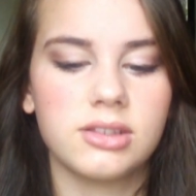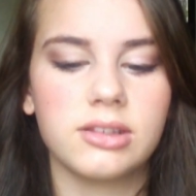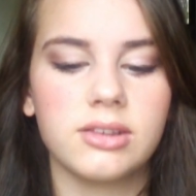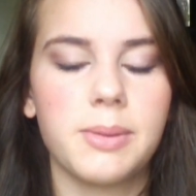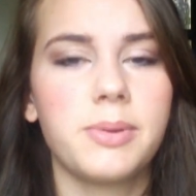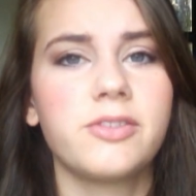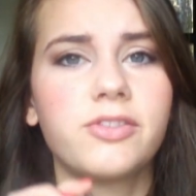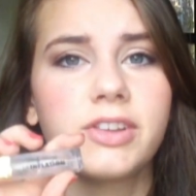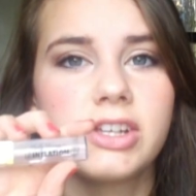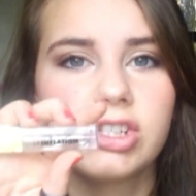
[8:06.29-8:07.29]
Lip
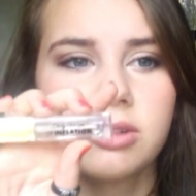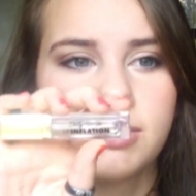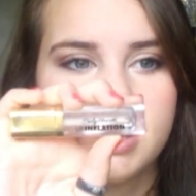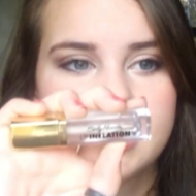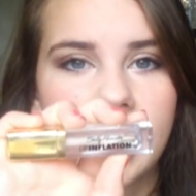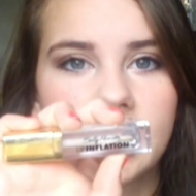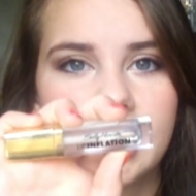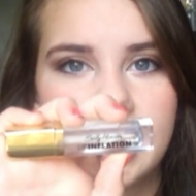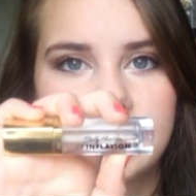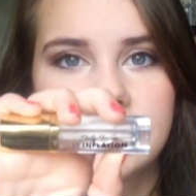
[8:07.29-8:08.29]
Inflation by Sally
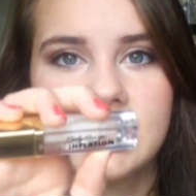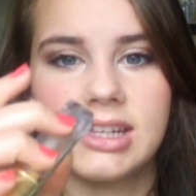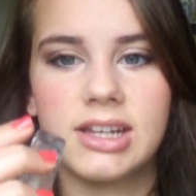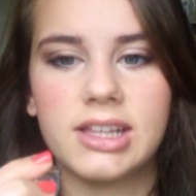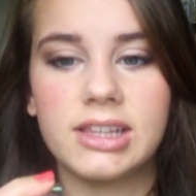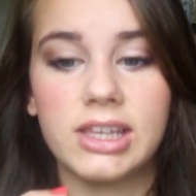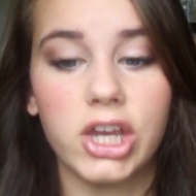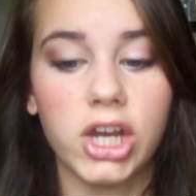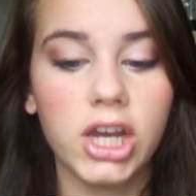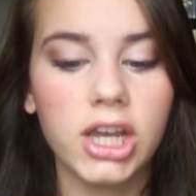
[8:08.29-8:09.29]
Hansen in
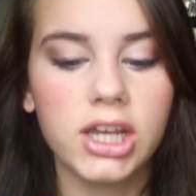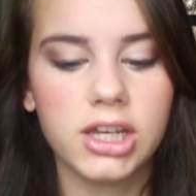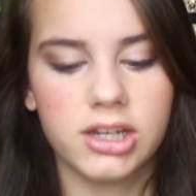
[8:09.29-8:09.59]
clear.